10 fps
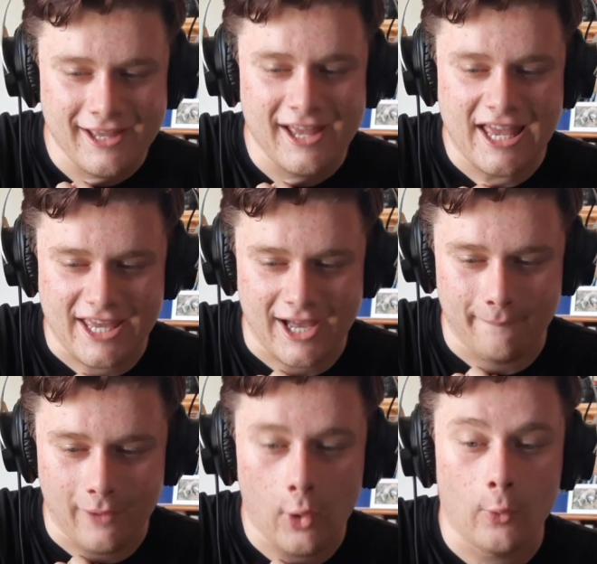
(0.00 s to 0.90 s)
yeah.
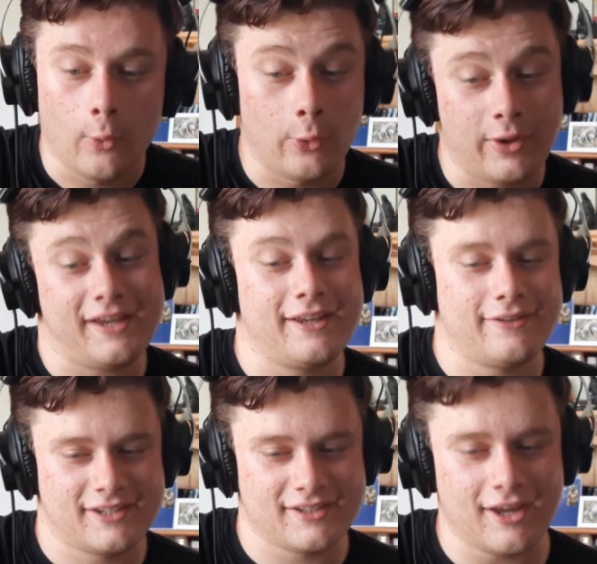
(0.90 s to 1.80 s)
Oh, yeah,
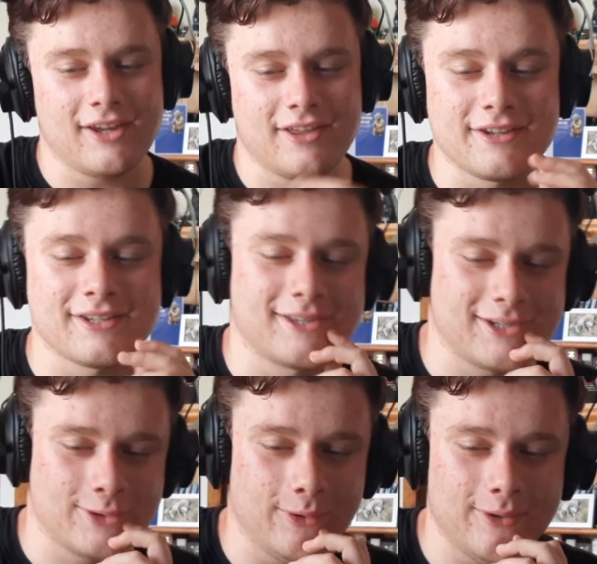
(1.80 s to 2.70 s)
this
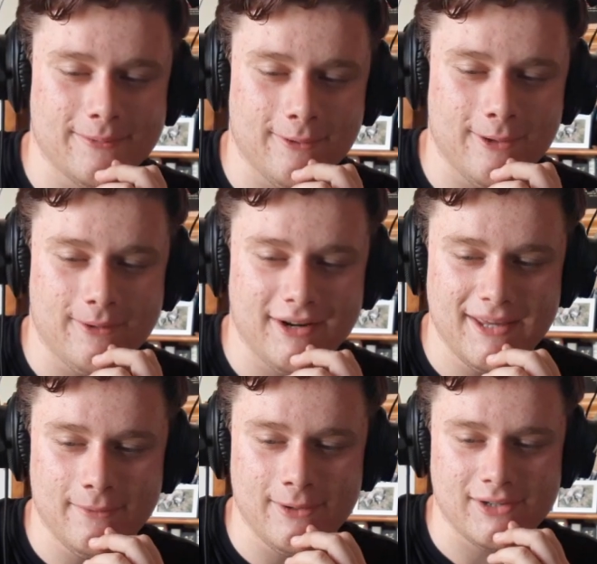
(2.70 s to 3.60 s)
quote is probably one of the
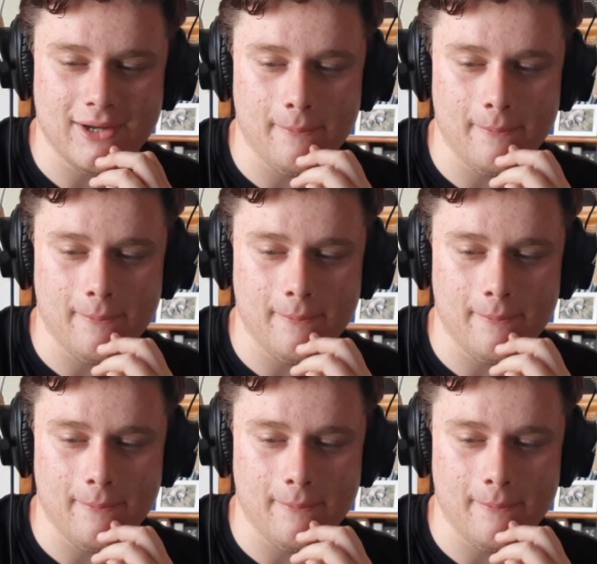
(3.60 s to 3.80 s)
most